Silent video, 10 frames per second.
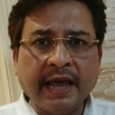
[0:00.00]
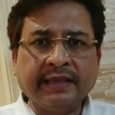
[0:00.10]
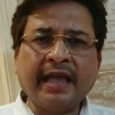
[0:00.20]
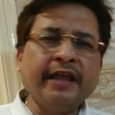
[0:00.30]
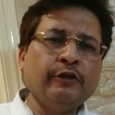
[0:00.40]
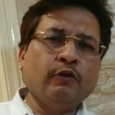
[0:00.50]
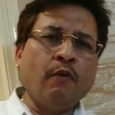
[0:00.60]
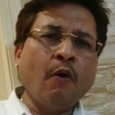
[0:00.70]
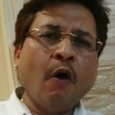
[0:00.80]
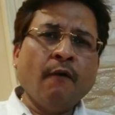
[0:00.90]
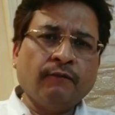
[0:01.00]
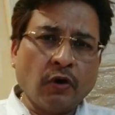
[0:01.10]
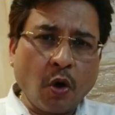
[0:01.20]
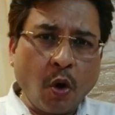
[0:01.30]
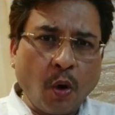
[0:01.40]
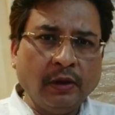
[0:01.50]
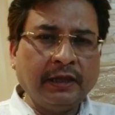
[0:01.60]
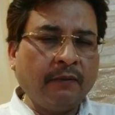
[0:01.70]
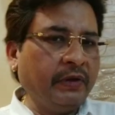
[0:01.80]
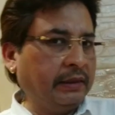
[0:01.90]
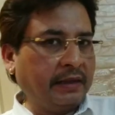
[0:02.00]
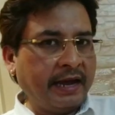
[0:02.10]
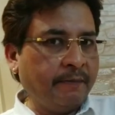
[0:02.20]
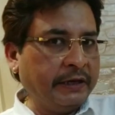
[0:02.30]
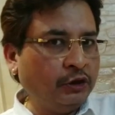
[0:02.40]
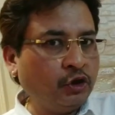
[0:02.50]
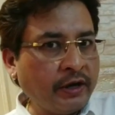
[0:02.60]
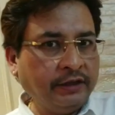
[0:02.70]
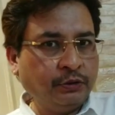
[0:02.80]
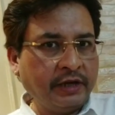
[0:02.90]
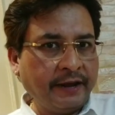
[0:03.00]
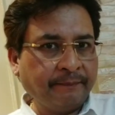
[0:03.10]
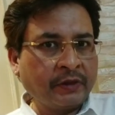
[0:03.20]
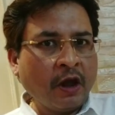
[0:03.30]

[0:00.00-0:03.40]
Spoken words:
I thank you for all the wealth I am enjoying today,